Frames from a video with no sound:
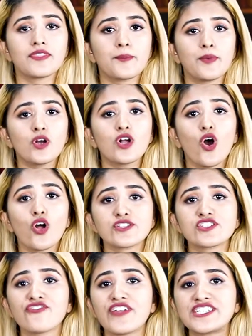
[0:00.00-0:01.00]
The book
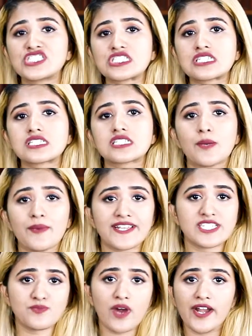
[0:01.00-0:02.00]
also features some
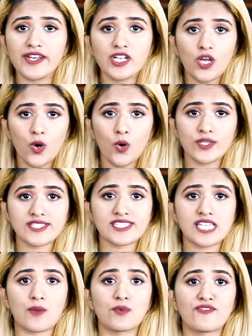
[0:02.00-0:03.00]
inspiring quotes
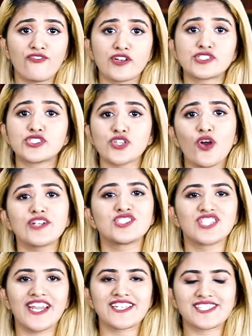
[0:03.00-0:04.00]
that will for sure
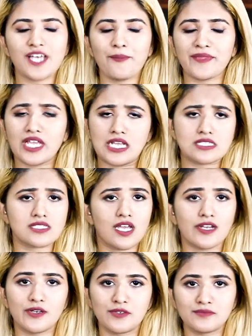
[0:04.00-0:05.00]
change something
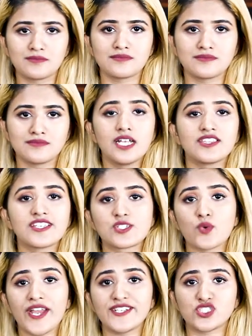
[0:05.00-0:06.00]
inside you. The
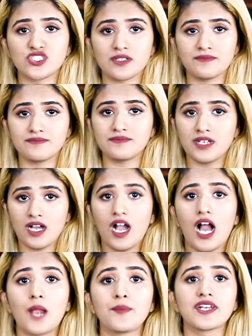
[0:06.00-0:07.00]
Stranger,
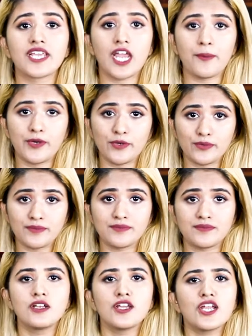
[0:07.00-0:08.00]
Albert Camus
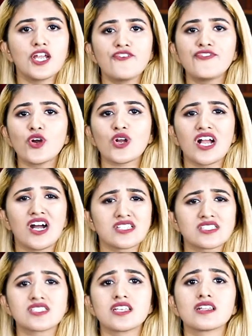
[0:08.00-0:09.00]
if you're
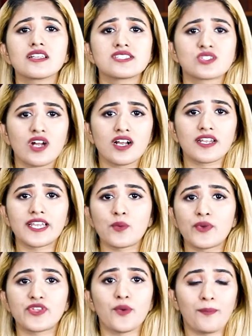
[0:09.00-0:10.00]
constantly
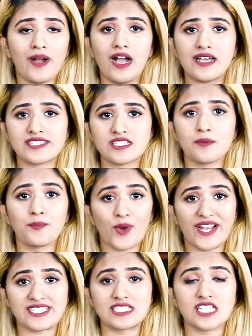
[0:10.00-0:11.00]
struggling with your past,
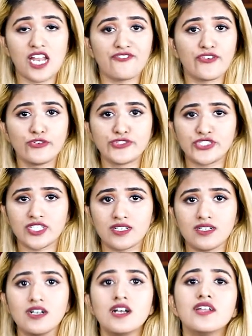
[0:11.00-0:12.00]
present, and
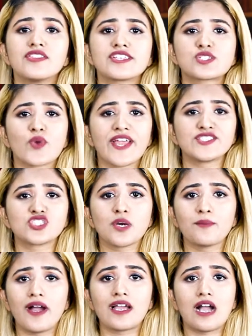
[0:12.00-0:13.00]
future, The
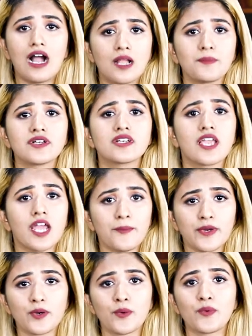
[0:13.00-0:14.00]
Stranger by Albert
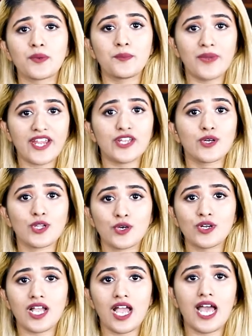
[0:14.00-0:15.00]
Camus would make you
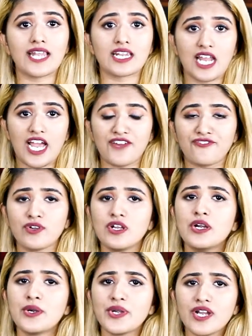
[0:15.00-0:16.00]
look at life
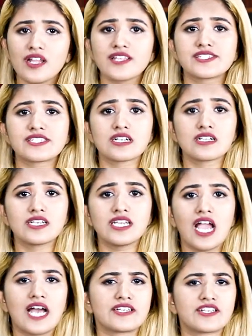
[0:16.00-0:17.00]

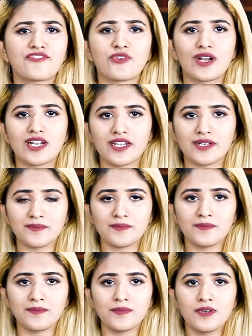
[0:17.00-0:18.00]
realistically and differently.
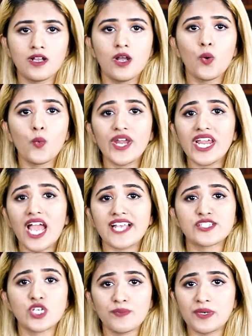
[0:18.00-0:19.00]
We
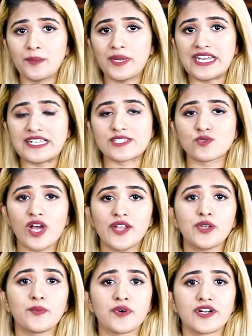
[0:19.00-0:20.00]
as human beings
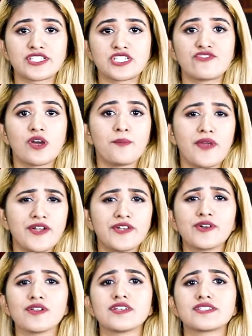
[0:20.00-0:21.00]
run to pursue a
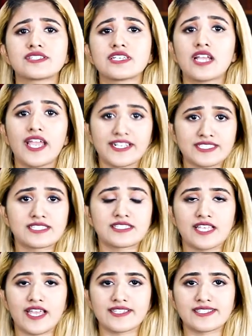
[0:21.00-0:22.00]
materialistic
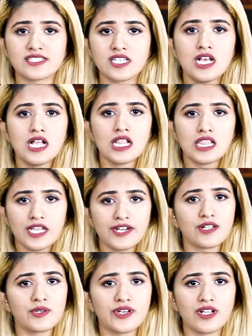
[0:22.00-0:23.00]
existence,
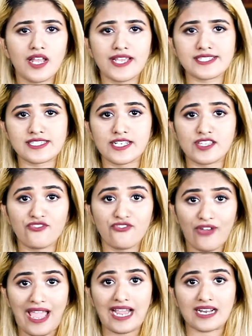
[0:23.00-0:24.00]
little realizing the
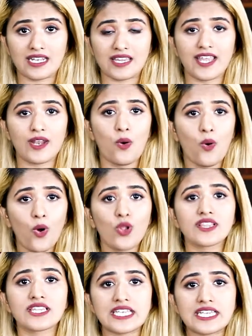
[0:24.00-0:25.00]
fact that
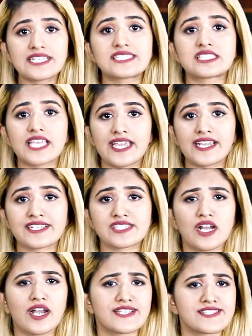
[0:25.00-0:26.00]
all these things
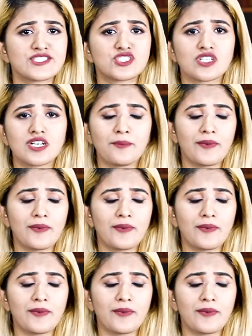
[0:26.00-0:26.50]
are essentially